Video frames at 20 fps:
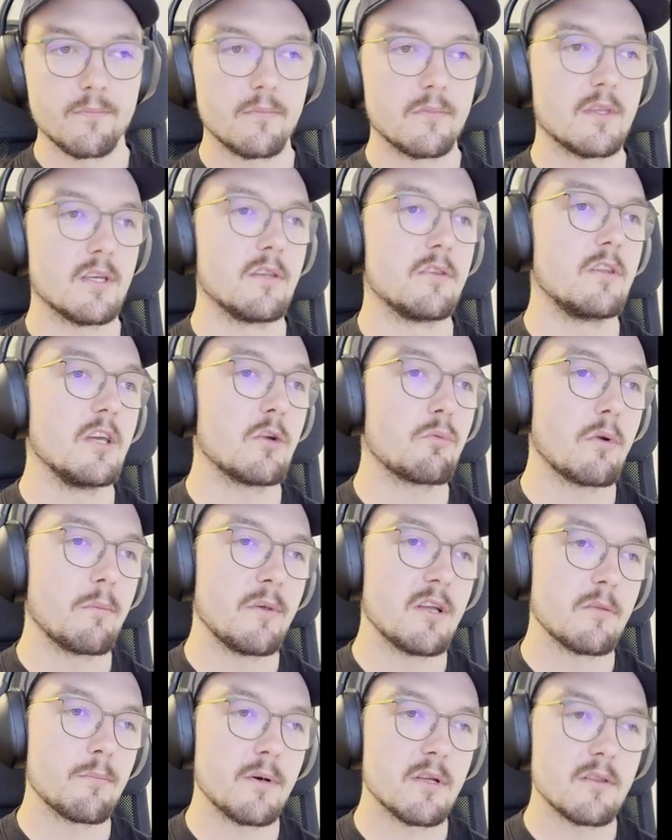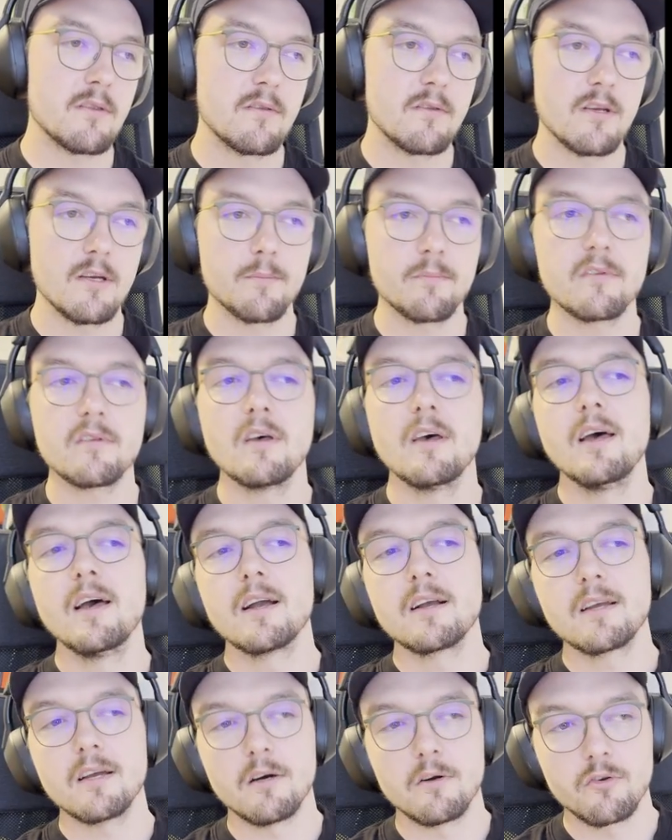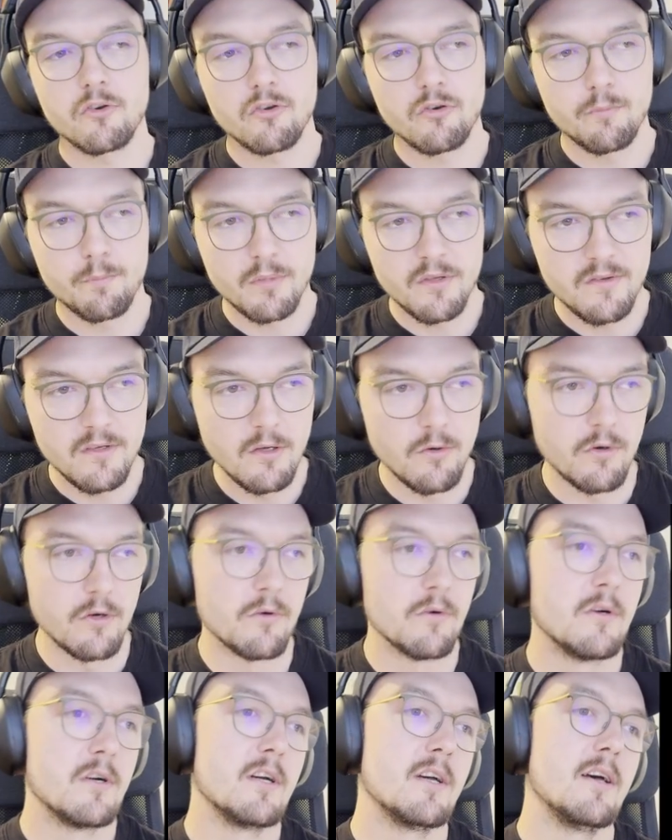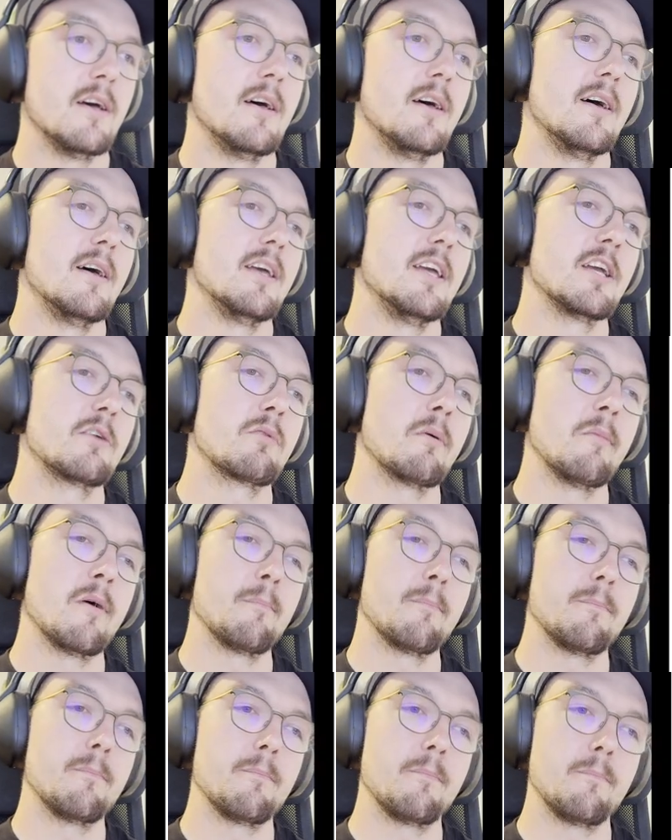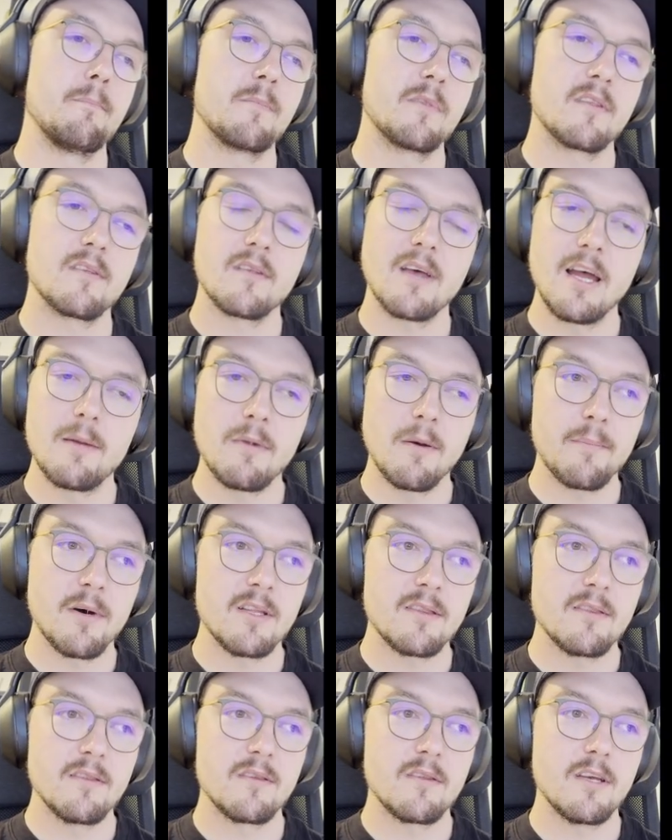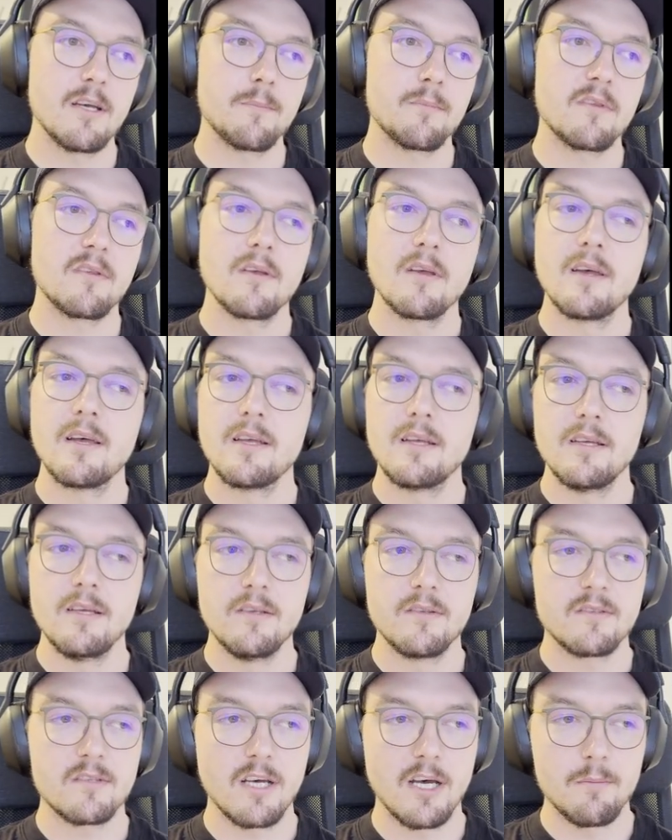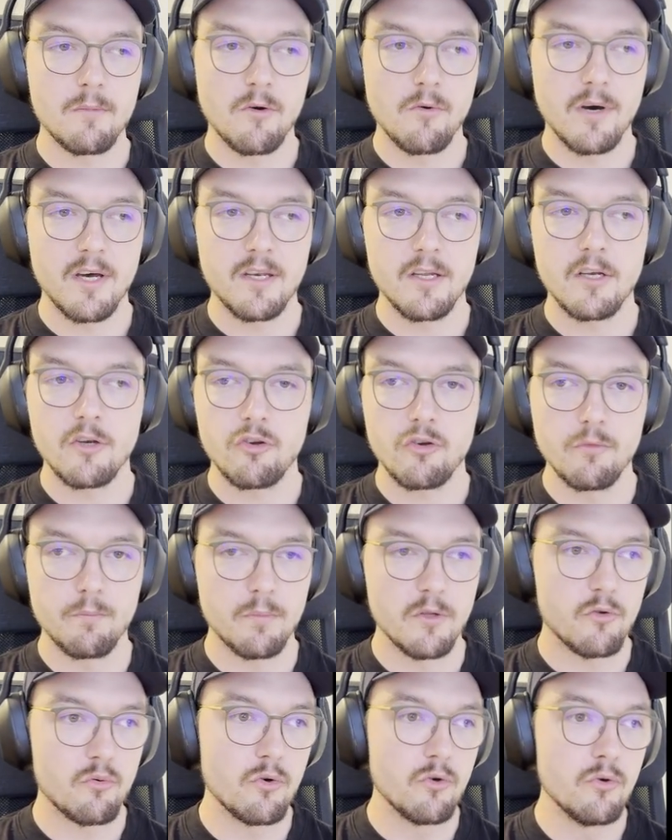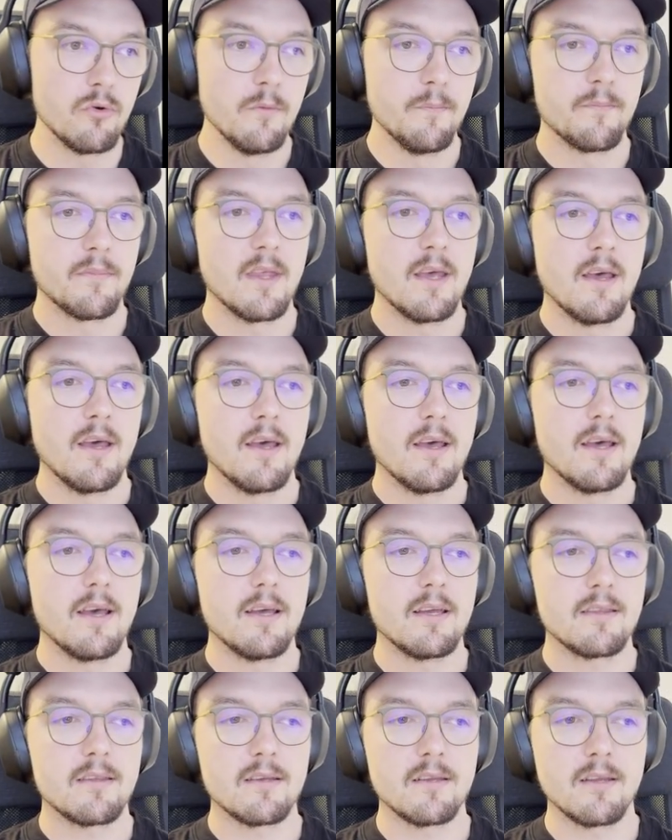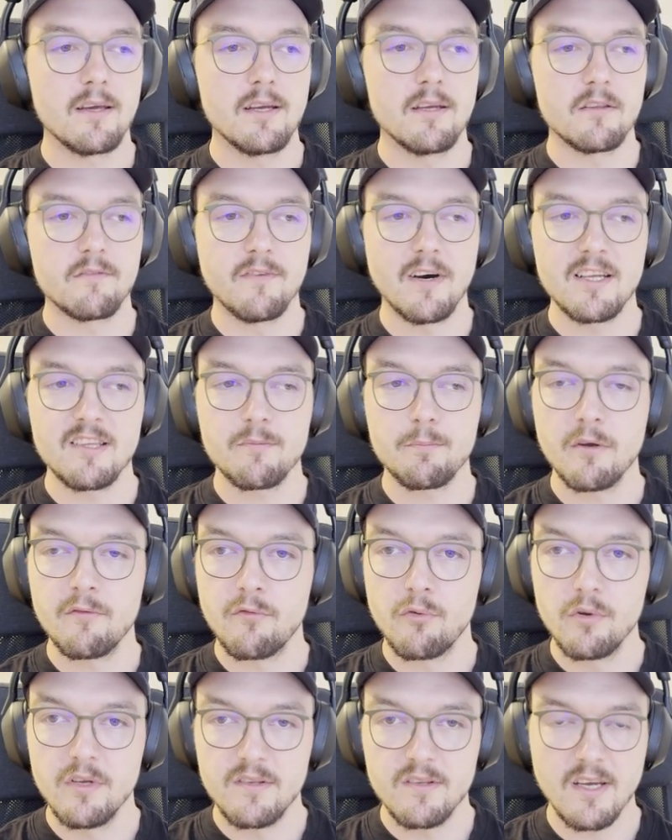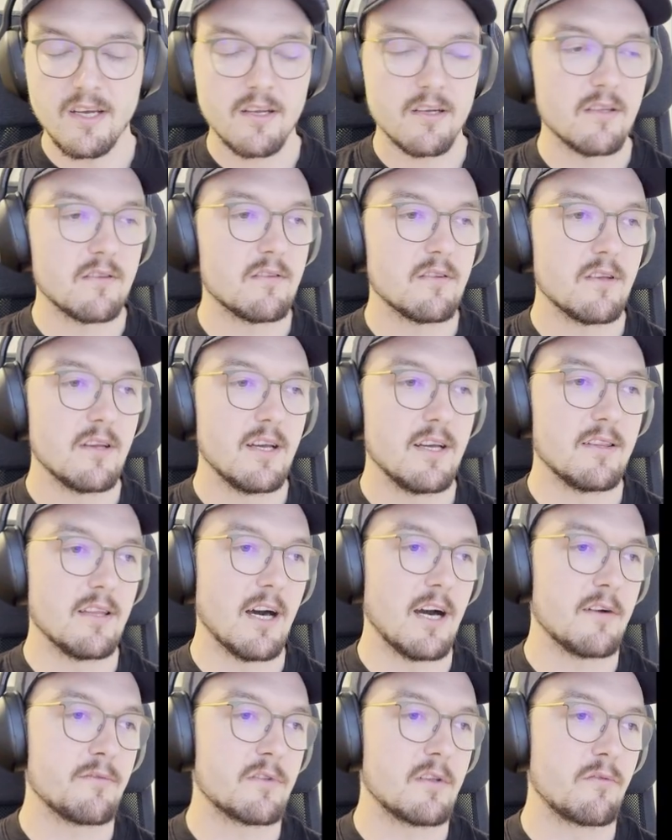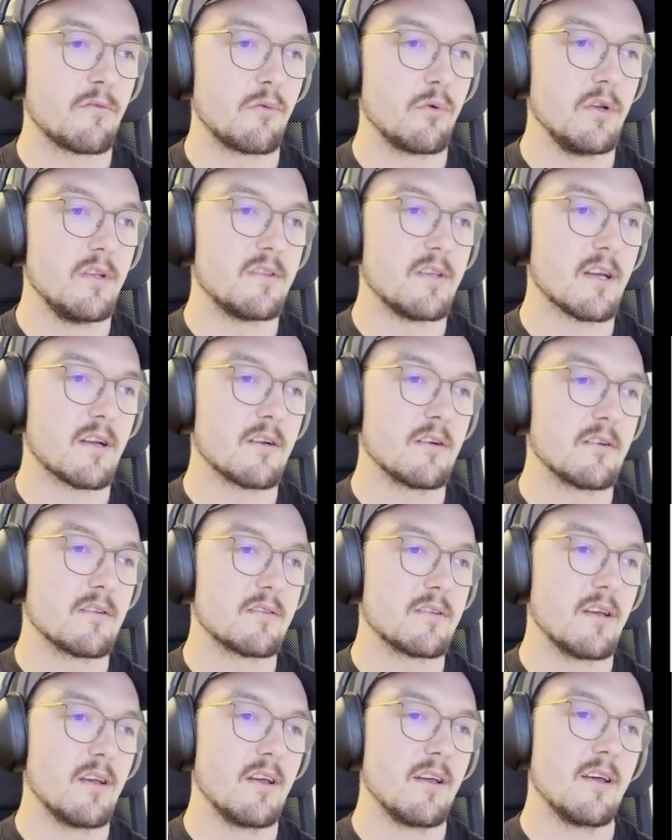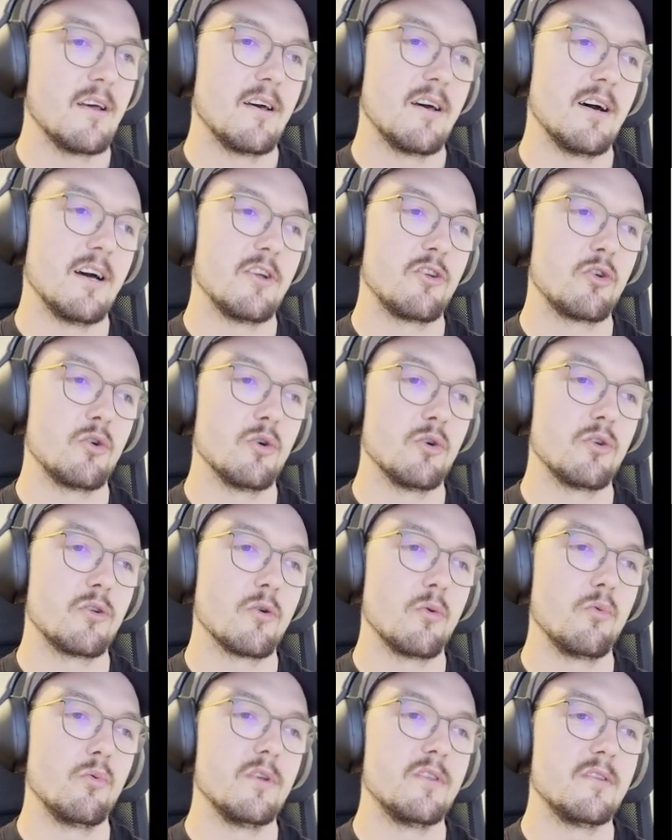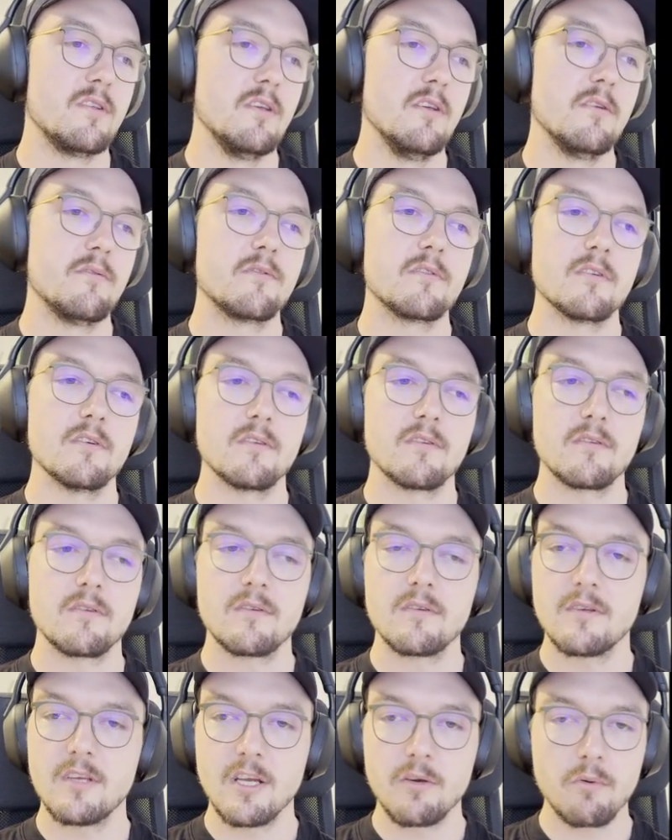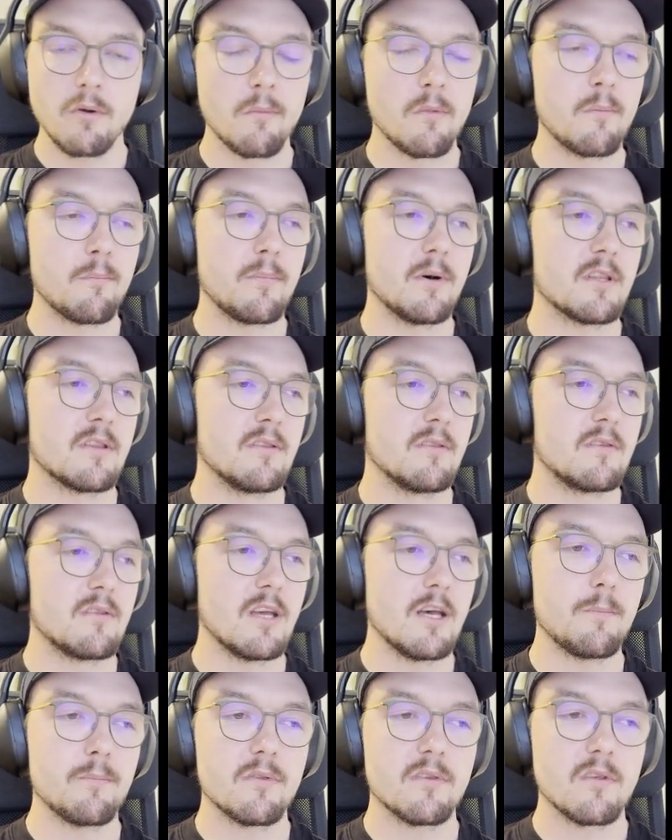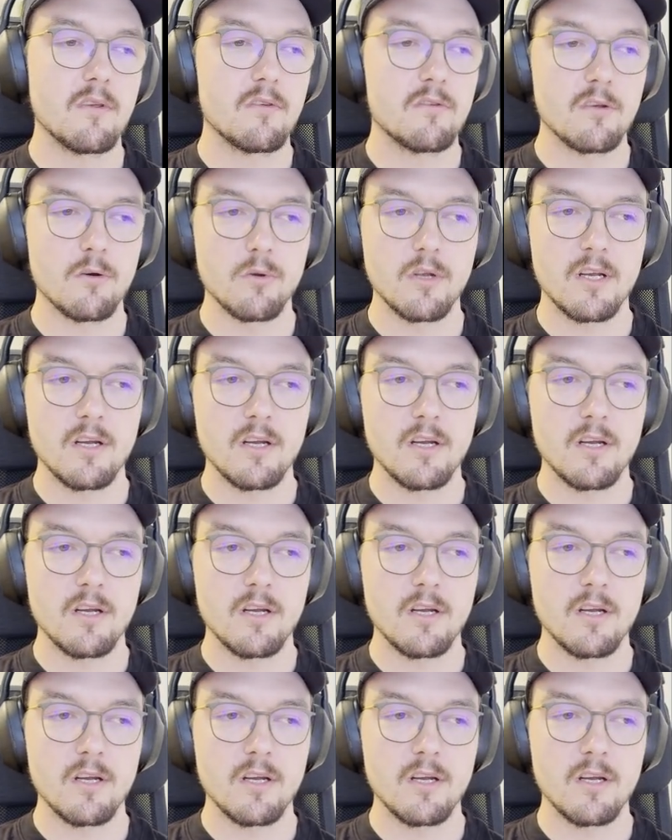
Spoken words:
Then decrement button tapped, count should be 0. Increment timer button tapped, is timer running should be true. Then I advance by 3 seconds, and after 3 seconds I should receive this increment button tapped, so the